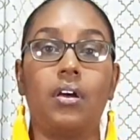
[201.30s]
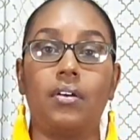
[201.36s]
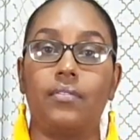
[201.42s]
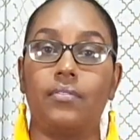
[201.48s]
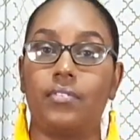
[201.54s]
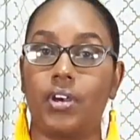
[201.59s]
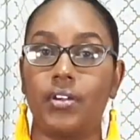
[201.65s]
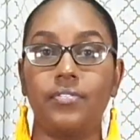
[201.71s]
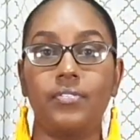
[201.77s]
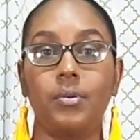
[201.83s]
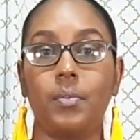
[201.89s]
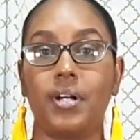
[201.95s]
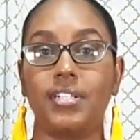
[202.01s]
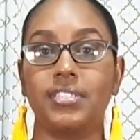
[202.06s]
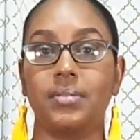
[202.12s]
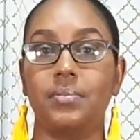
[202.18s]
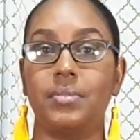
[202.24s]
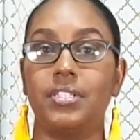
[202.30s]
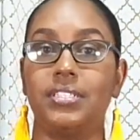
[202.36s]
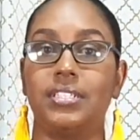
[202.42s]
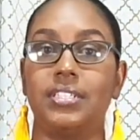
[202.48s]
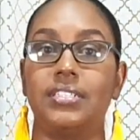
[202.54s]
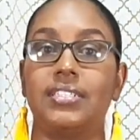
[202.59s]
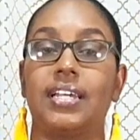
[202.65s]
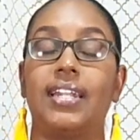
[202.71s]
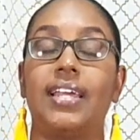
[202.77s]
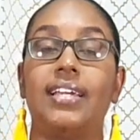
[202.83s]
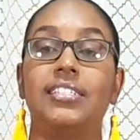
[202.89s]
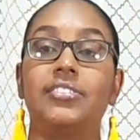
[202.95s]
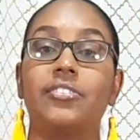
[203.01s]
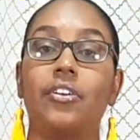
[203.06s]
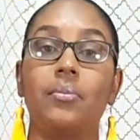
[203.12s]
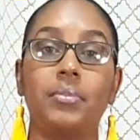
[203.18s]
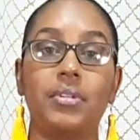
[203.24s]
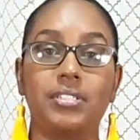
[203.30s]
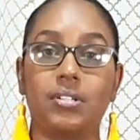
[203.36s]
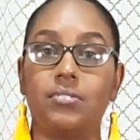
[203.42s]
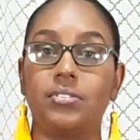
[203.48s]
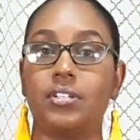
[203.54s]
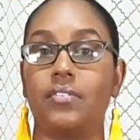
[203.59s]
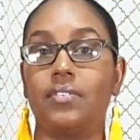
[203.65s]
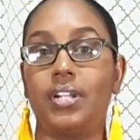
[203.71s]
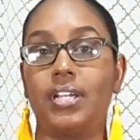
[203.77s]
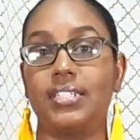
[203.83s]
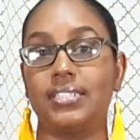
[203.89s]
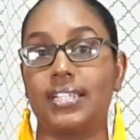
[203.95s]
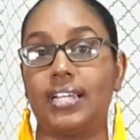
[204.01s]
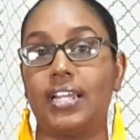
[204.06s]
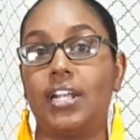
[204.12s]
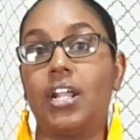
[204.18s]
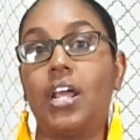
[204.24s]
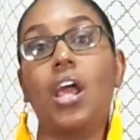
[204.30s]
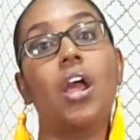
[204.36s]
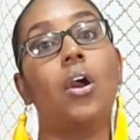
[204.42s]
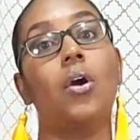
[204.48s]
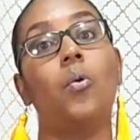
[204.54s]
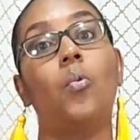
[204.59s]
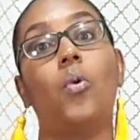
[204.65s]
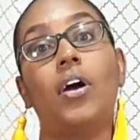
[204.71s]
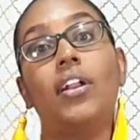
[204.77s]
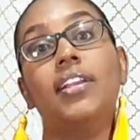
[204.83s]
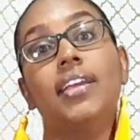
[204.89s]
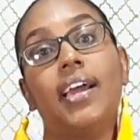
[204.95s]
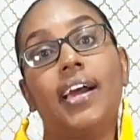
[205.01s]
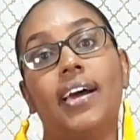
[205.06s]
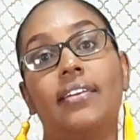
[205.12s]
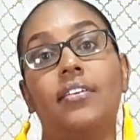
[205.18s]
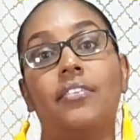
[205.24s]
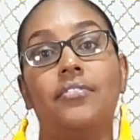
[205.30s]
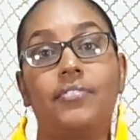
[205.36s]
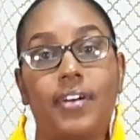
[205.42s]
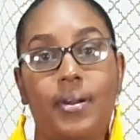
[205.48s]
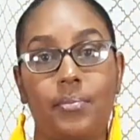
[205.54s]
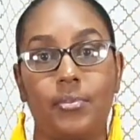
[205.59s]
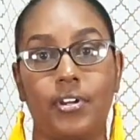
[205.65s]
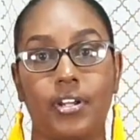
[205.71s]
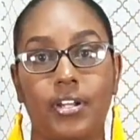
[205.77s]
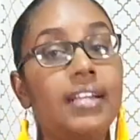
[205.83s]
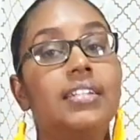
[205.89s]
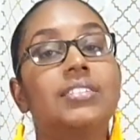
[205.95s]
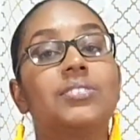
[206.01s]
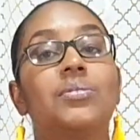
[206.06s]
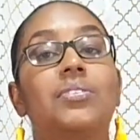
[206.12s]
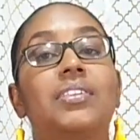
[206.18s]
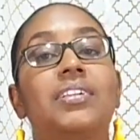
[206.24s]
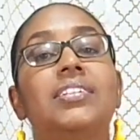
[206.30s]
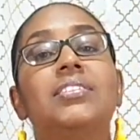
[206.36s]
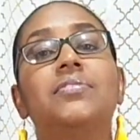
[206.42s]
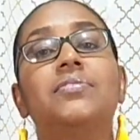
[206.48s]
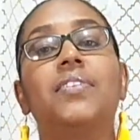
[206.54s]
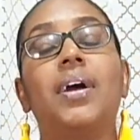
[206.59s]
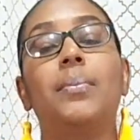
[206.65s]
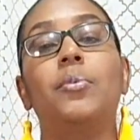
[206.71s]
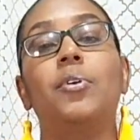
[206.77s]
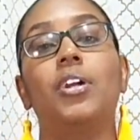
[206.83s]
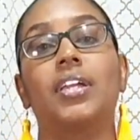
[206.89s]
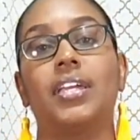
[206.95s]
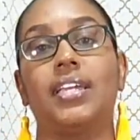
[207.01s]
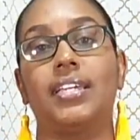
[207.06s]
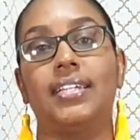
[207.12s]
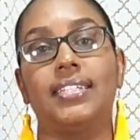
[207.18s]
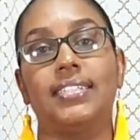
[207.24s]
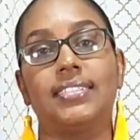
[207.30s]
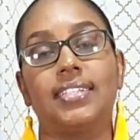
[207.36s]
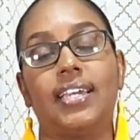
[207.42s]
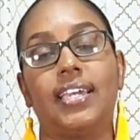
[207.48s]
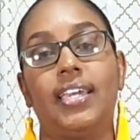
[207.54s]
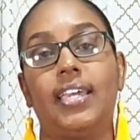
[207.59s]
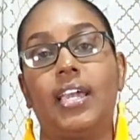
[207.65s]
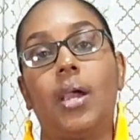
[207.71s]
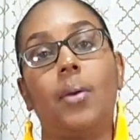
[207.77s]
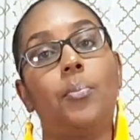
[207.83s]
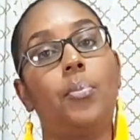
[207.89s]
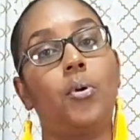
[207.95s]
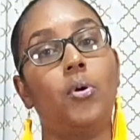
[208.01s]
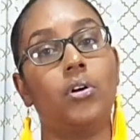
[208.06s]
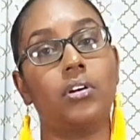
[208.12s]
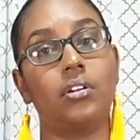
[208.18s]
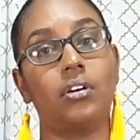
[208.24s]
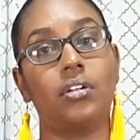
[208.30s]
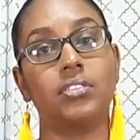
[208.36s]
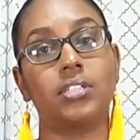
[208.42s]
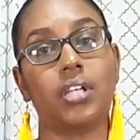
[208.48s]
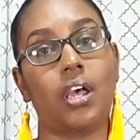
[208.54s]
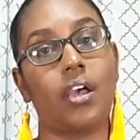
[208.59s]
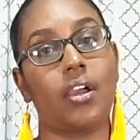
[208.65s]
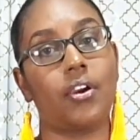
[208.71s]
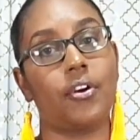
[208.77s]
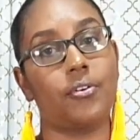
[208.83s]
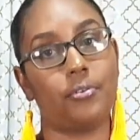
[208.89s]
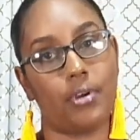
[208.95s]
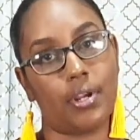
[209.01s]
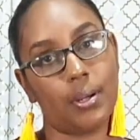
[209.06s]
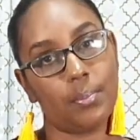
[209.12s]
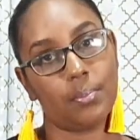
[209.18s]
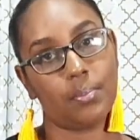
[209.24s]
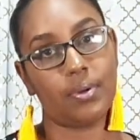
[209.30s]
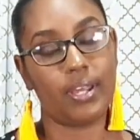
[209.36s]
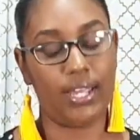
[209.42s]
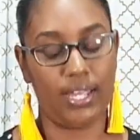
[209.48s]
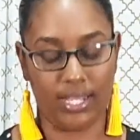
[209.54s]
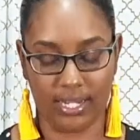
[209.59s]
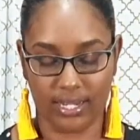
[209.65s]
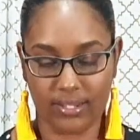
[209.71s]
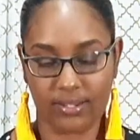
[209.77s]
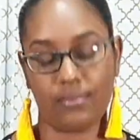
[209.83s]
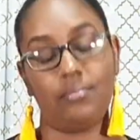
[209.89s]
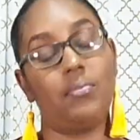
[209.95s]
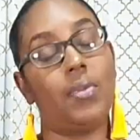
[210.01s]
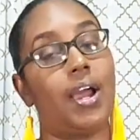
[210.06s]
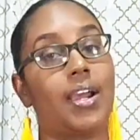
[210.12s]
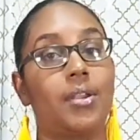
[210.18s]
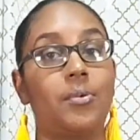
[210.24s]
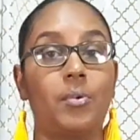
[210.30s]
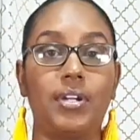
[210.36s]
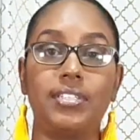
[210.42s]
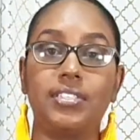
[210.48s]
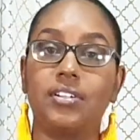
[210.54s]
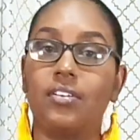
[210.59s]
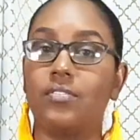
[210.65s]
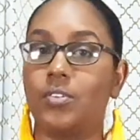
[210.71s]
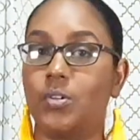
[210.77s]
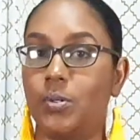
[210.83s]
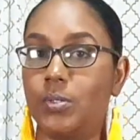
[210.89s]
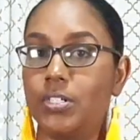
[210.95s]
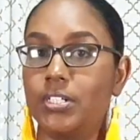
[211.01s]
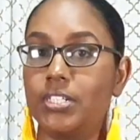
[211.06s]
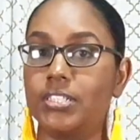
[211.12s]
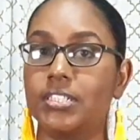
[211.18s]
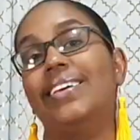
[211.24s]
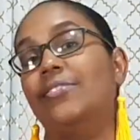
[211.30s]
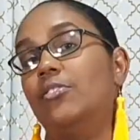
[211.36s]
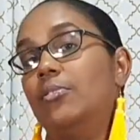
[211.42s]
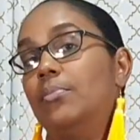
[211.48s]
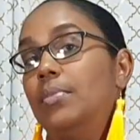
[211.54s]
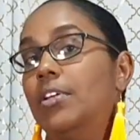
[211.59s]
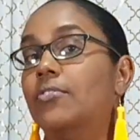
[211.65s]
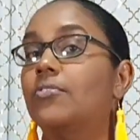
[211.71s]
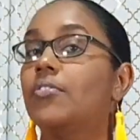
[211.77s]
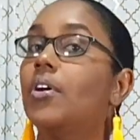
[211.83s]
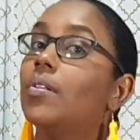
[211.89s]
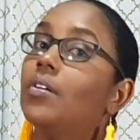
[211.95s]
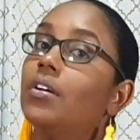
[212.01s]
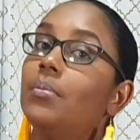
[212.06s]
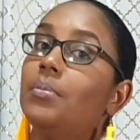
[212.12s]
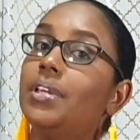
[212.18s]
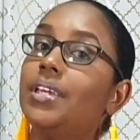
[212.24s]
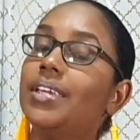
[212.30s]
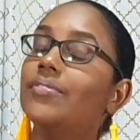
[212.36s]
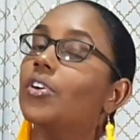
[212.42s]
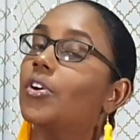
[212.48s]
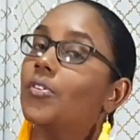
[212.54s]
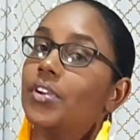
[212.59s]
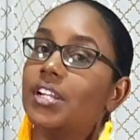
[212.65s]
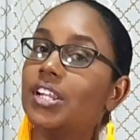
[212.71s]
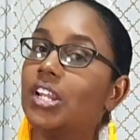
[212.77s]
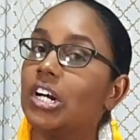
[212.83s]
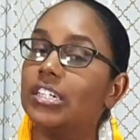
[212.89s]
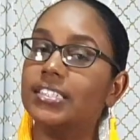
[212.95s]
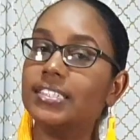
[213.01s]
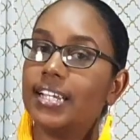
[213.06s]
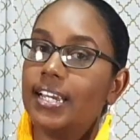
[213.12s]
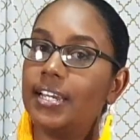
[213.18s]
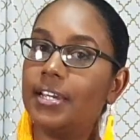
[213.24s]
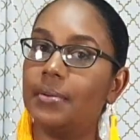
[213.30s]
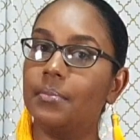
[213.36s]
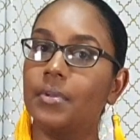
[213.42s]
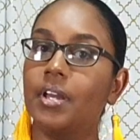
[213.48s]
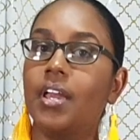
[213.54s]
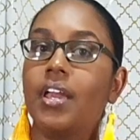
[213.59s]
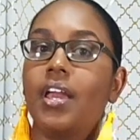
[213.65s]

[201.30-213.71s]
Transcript: very few pattern pieces, and I scraped this out of less than 1 yard of fabric. So this fabric is a polka dot crepe in black and white, of course. If you've been following me for a really long time,